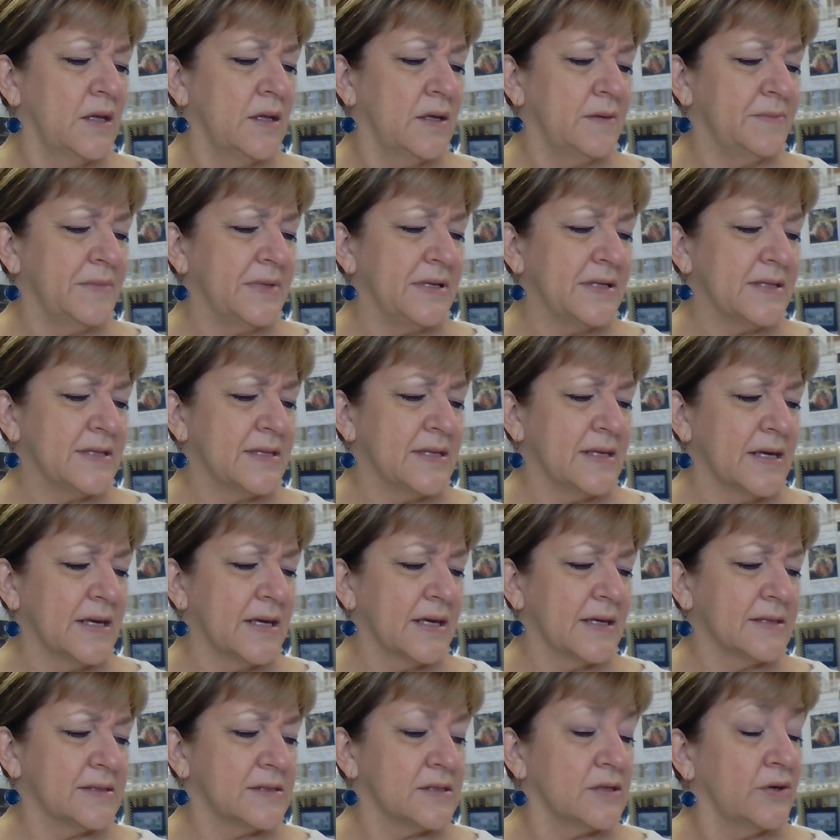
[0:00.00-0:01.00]
me
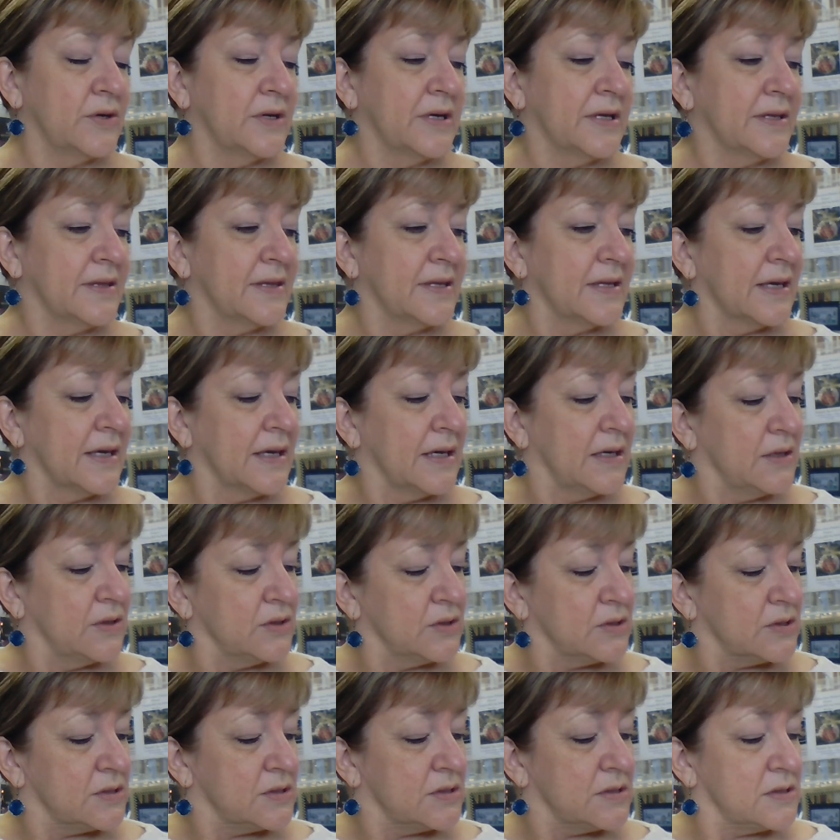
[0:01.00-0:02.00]
think. Is there anything
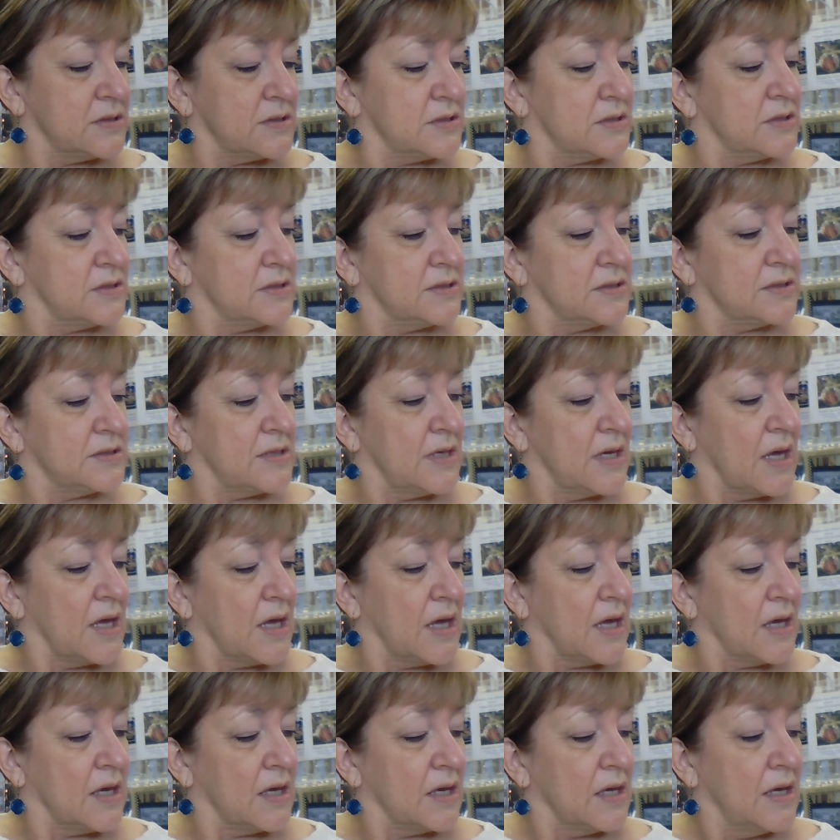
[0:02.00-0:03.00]
else to
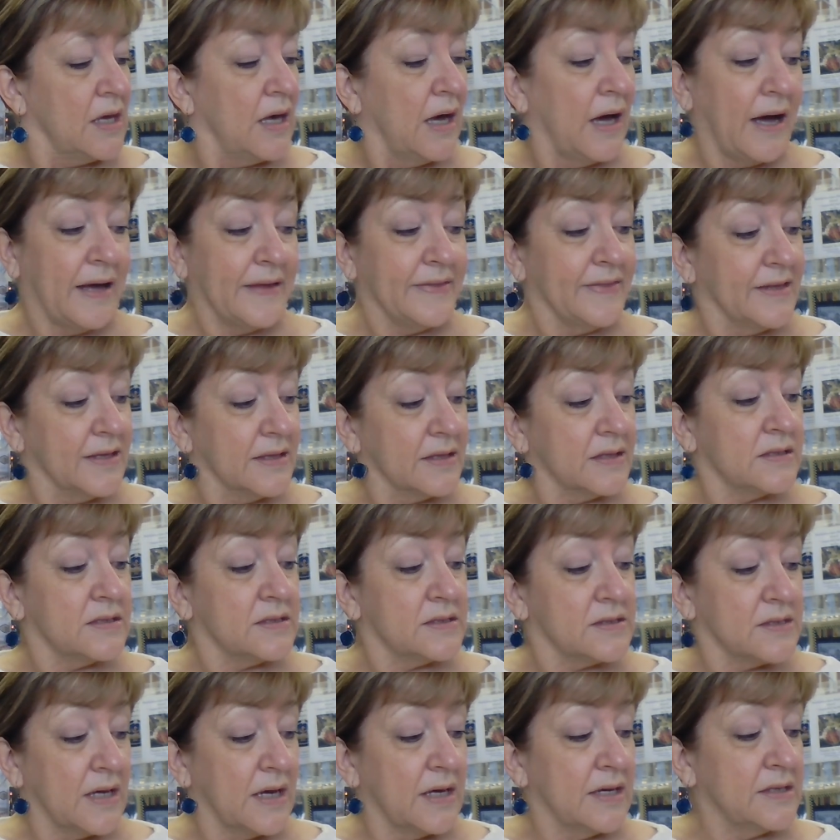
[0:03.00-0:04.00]
say? I think the
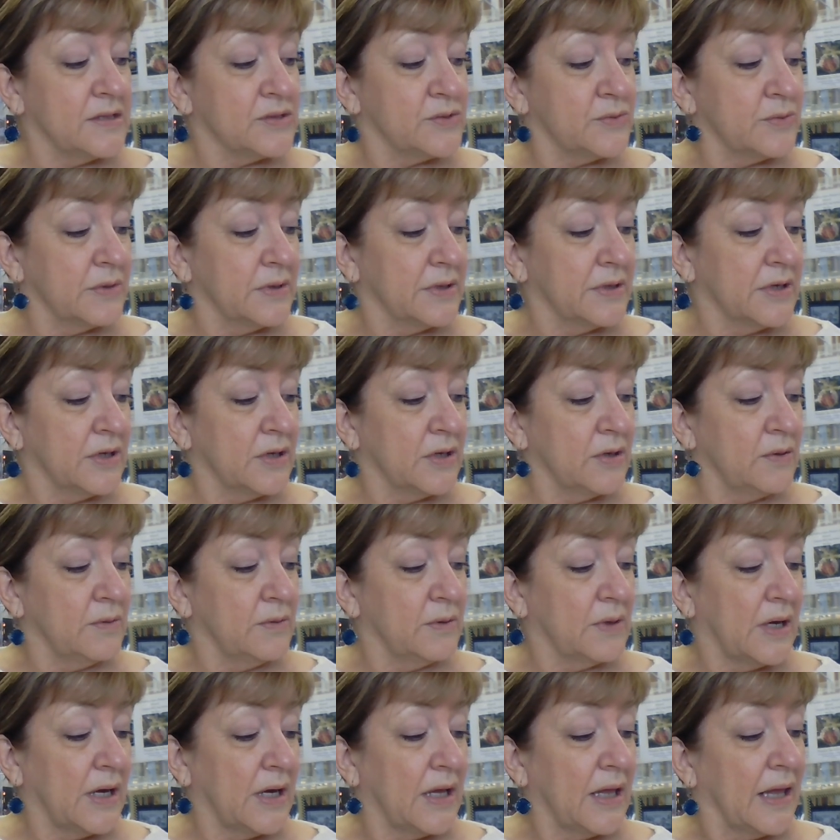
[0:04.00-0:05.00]
design is really
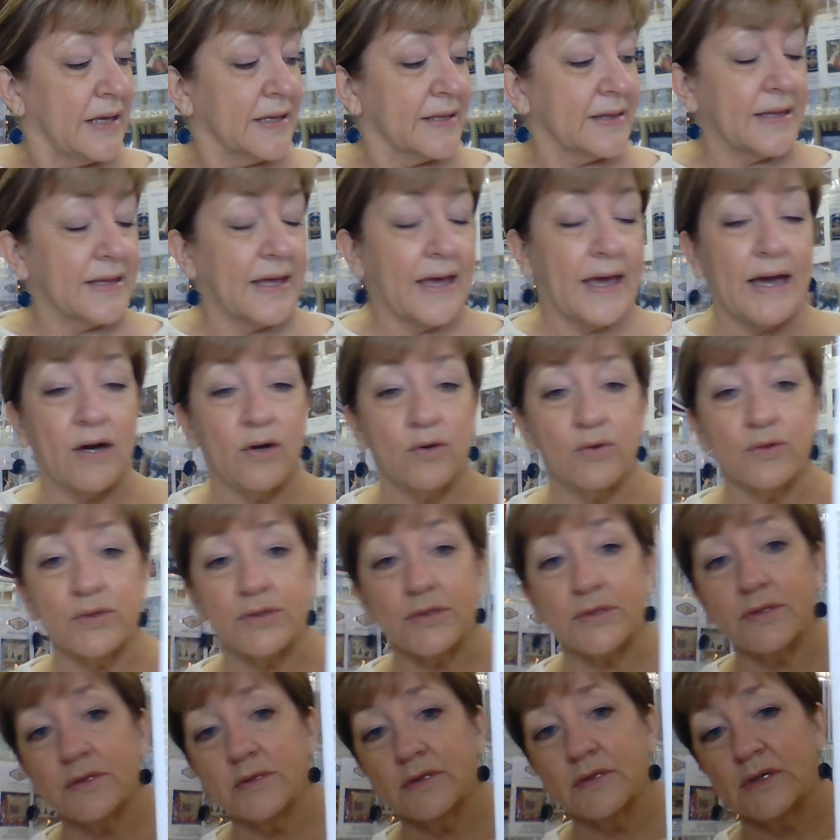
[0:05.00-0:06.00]
cute. I like the
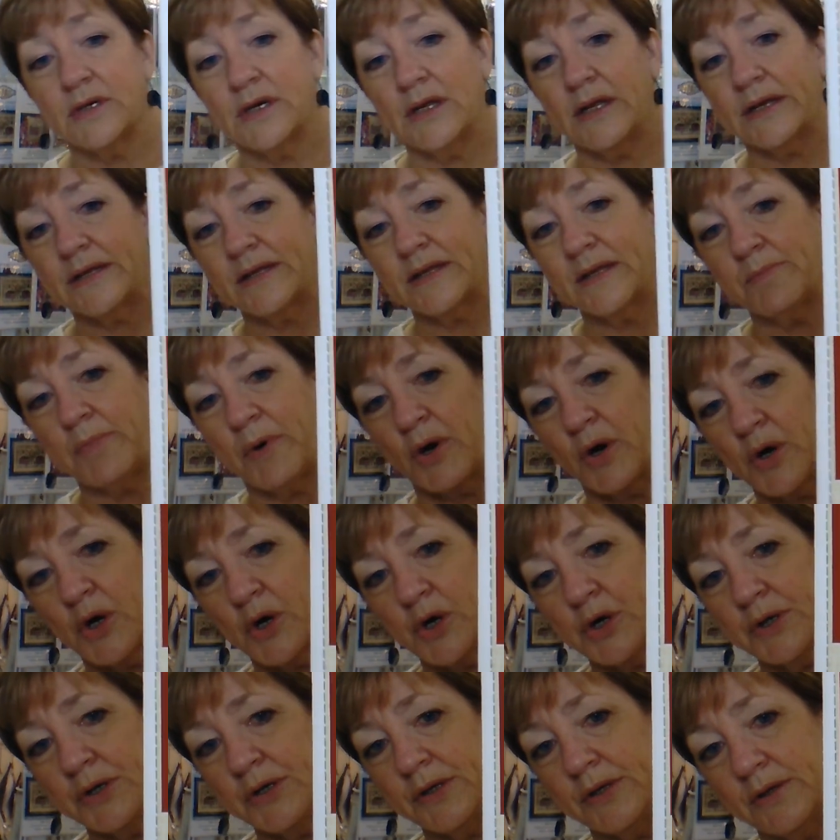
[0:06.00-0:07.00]
house. I like the
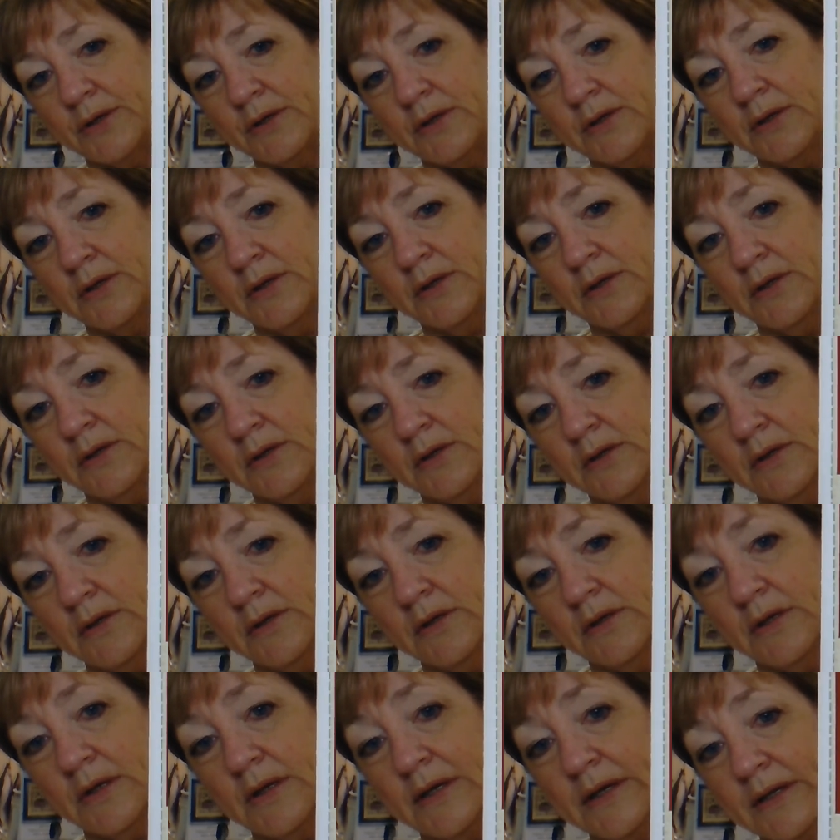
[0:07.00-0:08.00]
barn.
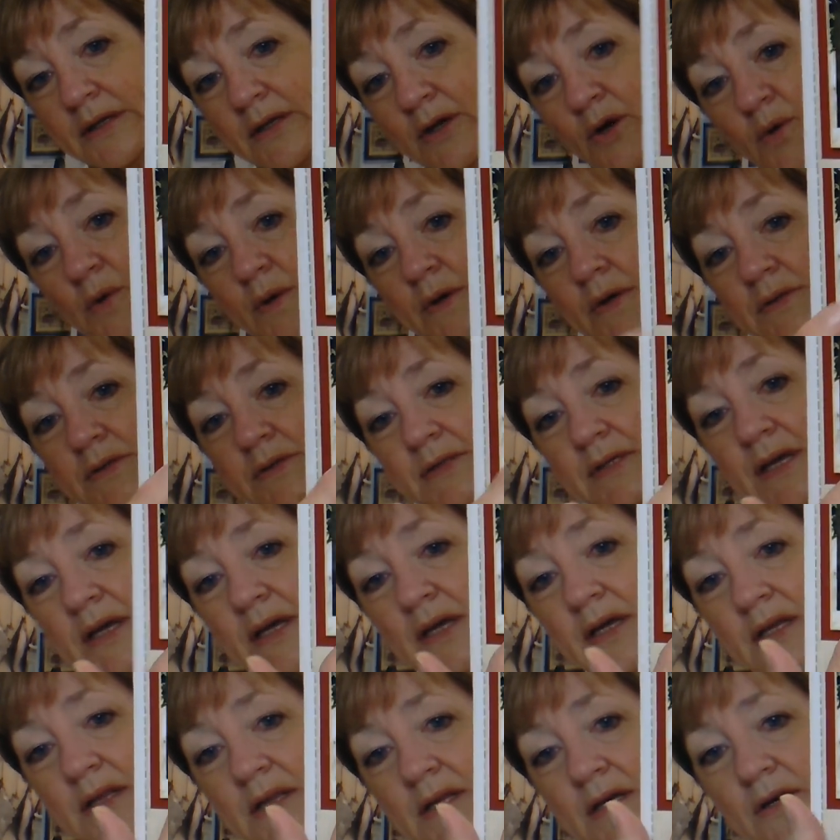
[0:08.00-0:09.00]
I like the quilts
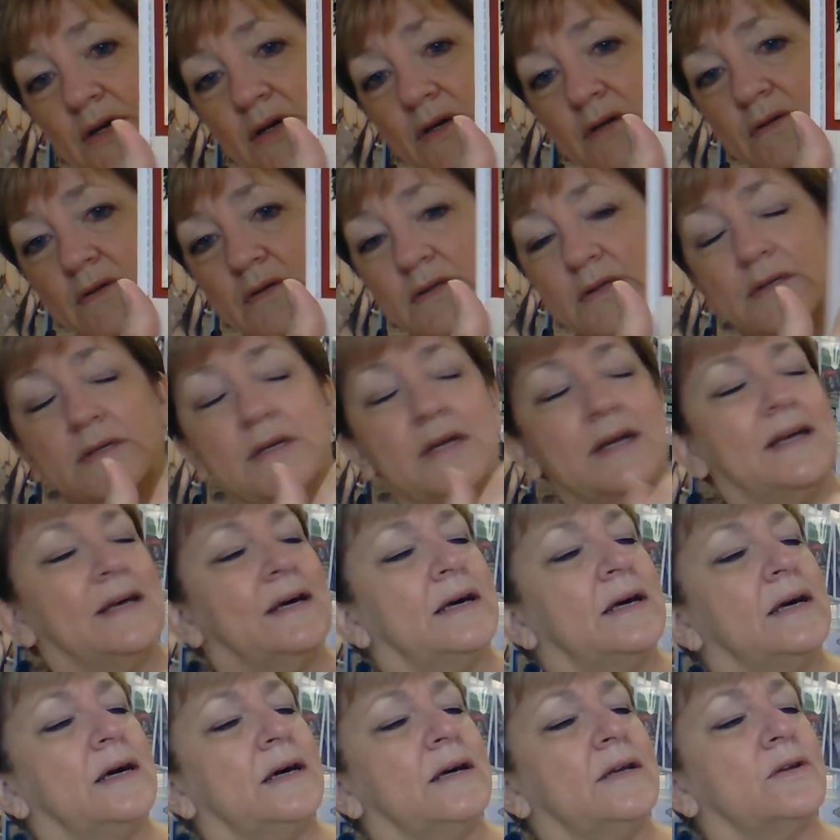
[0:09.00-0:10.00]
hanging there.
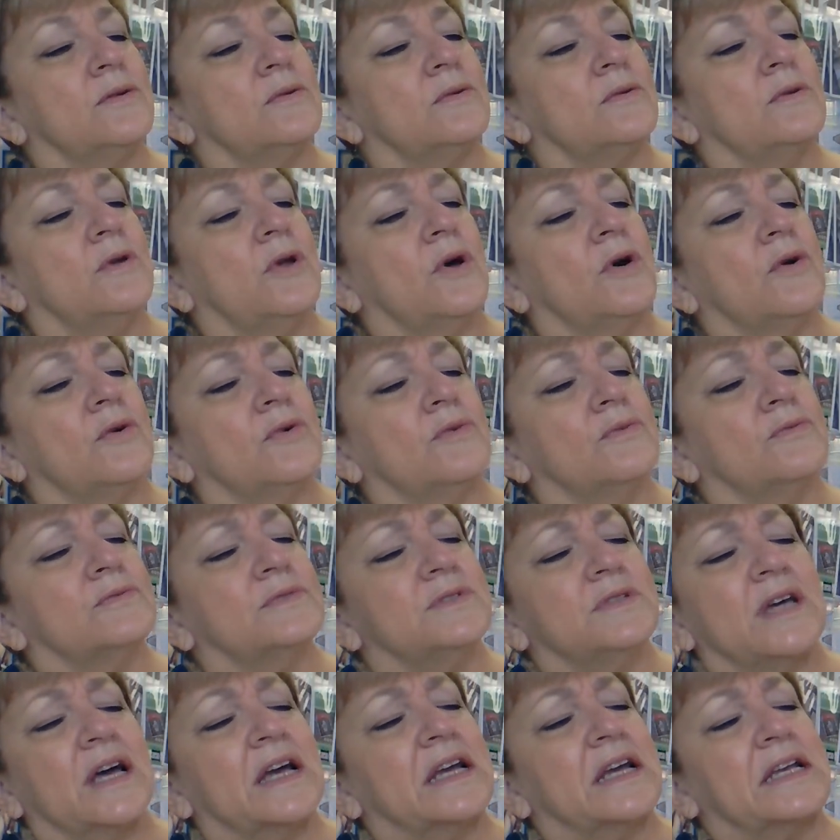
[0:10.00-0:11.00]
I don't know
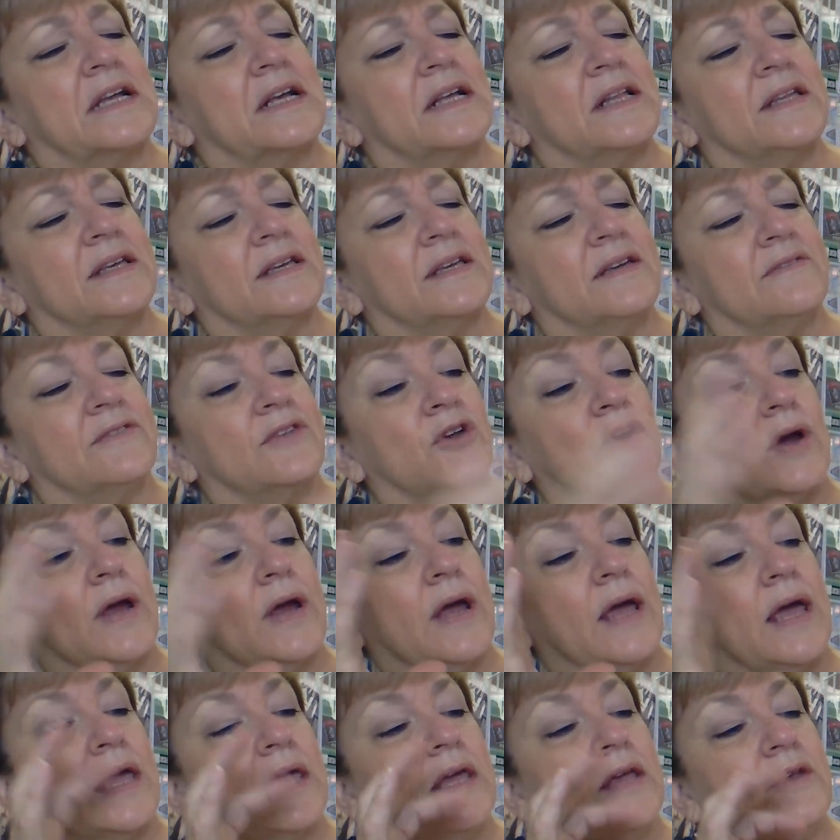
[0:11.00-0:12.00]
technically if they're
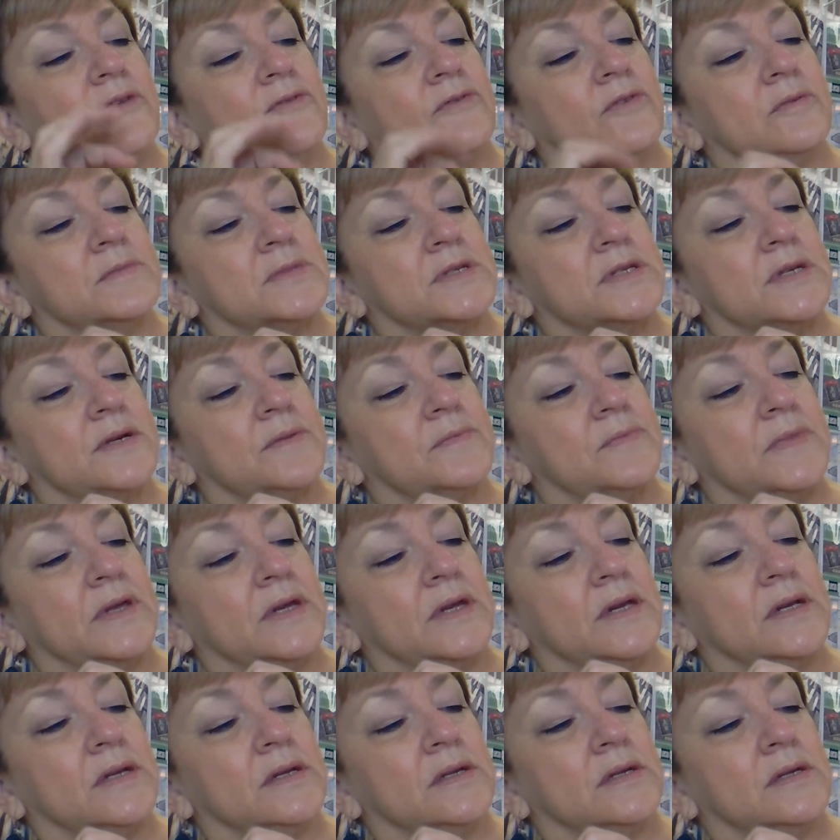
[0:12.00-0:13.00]
hanging from
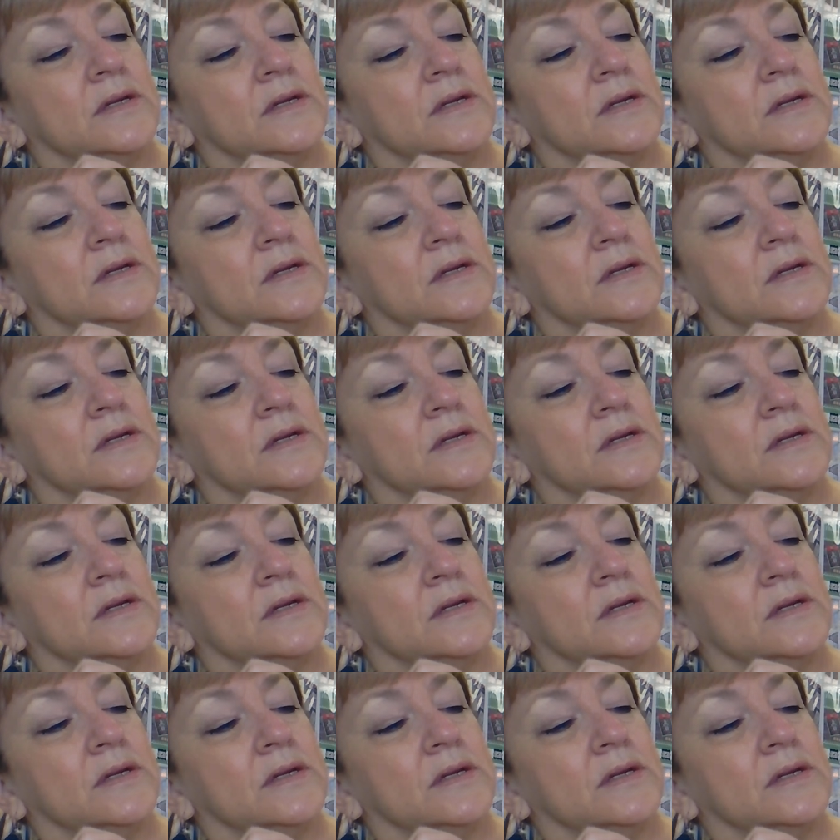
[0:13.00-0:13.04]
something,